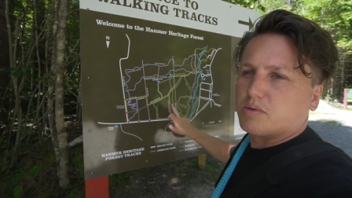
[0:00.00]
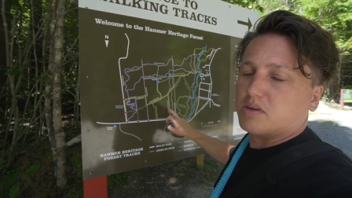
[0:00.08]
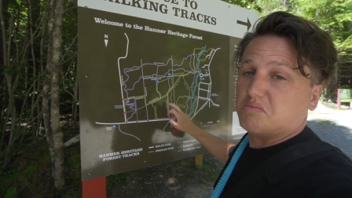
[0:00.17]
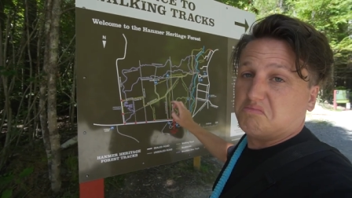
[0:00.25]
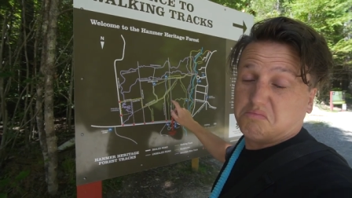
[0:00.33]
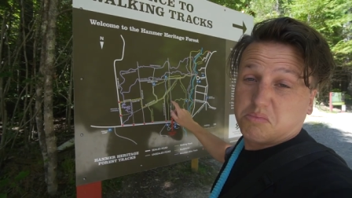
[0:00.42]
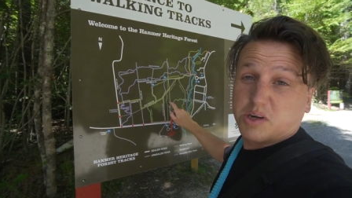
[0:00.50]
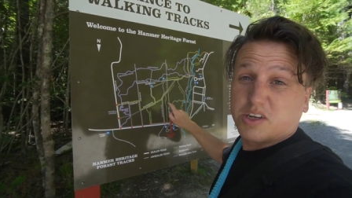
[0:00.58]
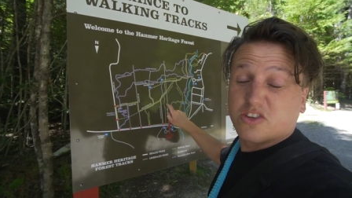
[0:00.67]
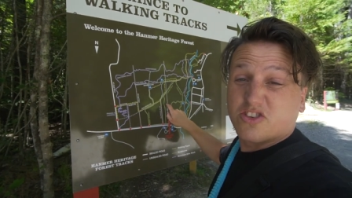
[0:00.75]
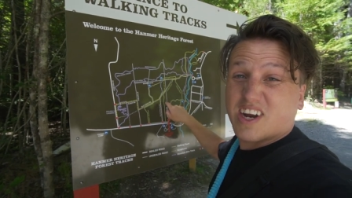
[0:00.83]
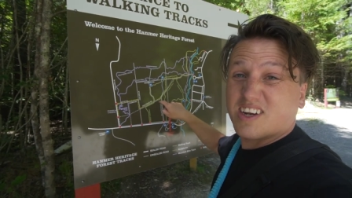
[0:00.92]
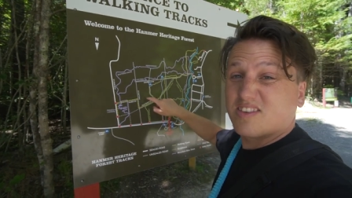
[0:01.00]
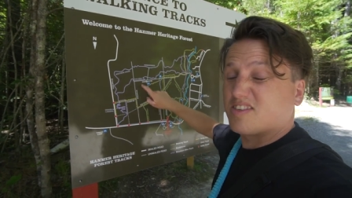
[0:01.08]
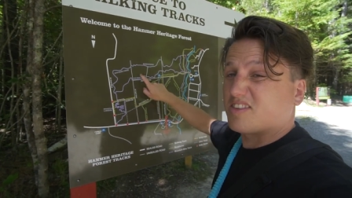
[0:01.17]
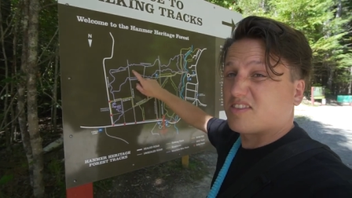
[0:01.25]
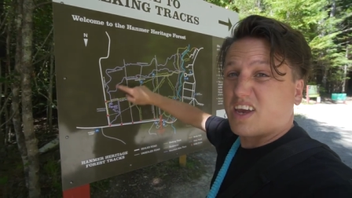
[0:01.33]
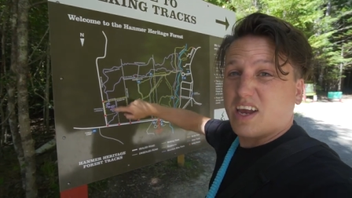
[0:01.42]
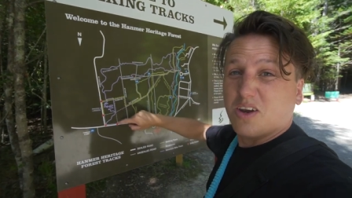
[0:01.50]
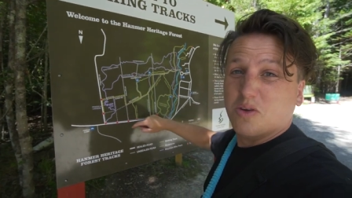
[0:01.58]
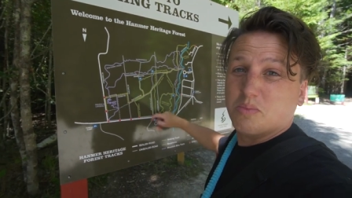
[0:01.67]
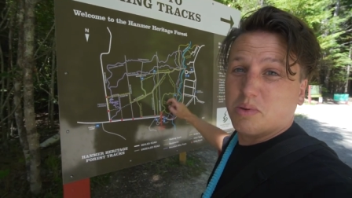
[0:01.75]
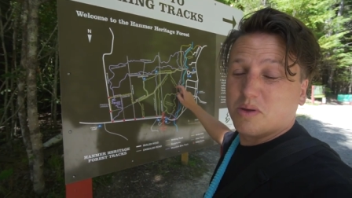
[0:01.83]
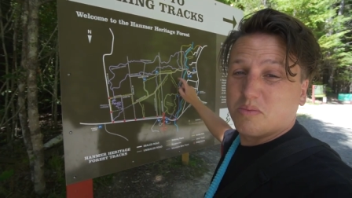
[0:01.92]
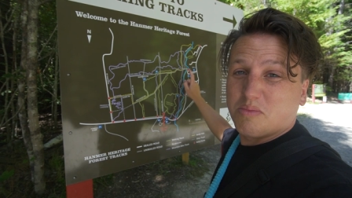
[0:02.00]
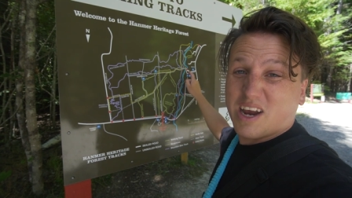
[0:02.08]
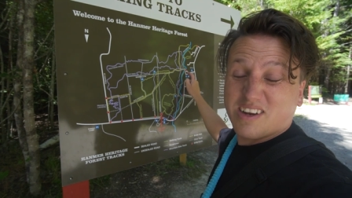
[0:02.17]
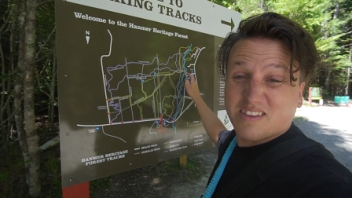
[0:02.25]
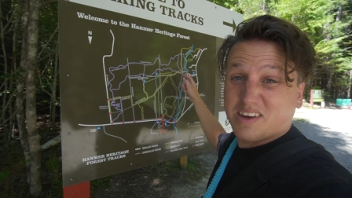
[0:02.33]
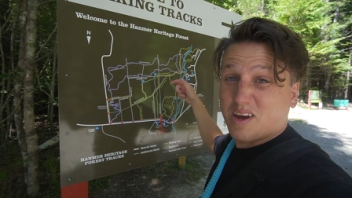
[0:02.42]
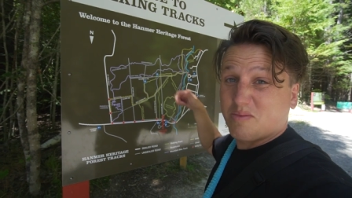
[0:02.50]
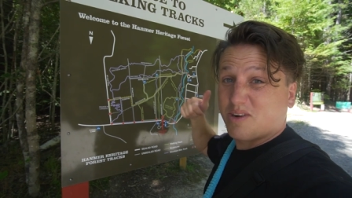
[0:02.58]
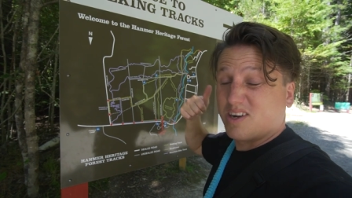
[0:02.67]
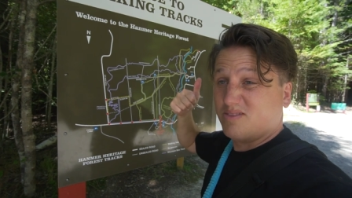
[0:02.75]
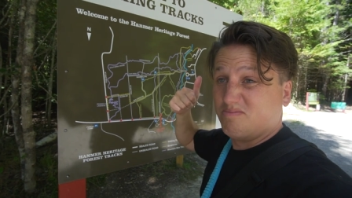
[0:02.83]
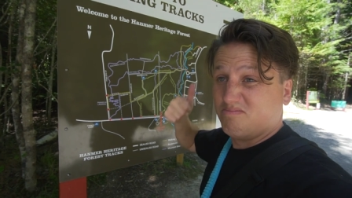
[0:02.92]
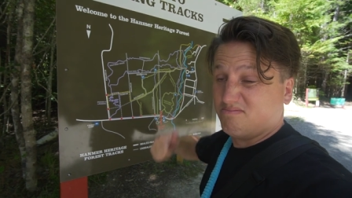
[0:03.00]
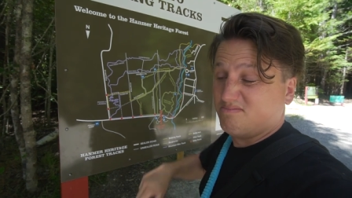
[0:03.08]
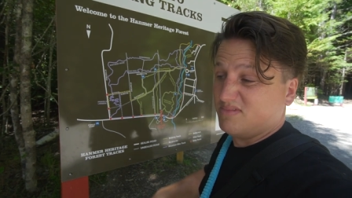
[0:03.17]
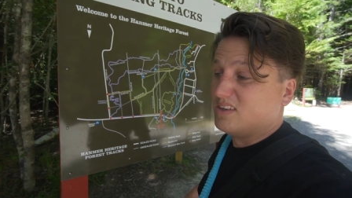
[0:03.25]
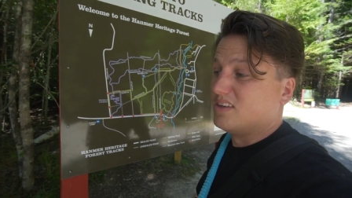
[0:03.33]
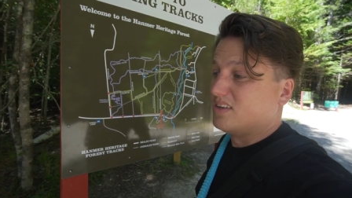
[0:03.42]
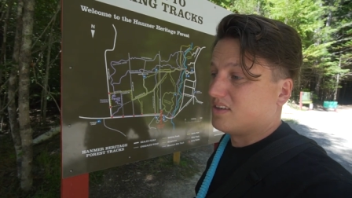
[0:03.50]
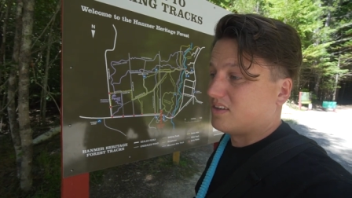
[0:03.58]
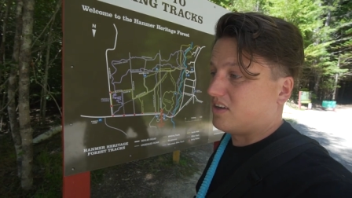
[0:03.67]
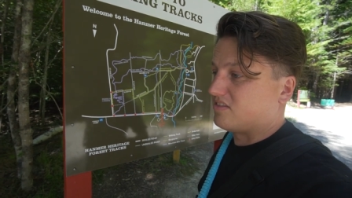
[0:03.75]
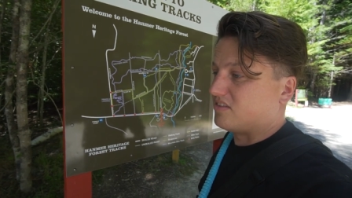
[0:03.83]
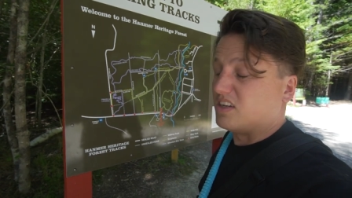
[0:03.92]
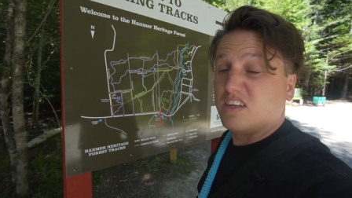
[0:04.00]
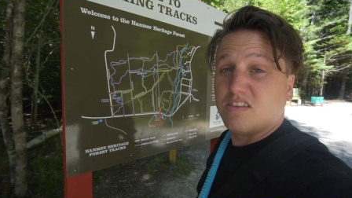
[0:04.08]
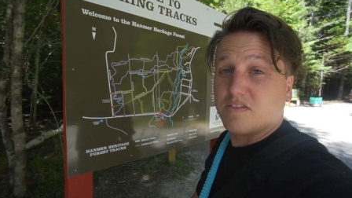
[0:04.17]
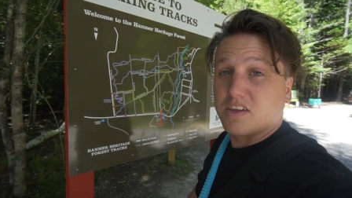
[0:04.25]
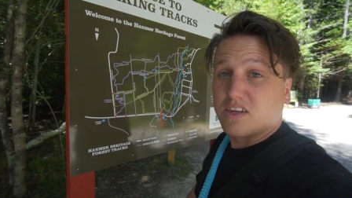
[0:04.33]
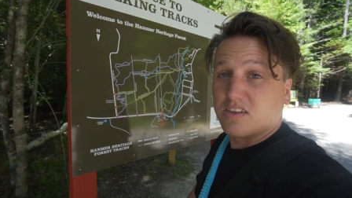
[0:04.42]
But pretty good track, 6k loop, back to the campground. Nice and easy for the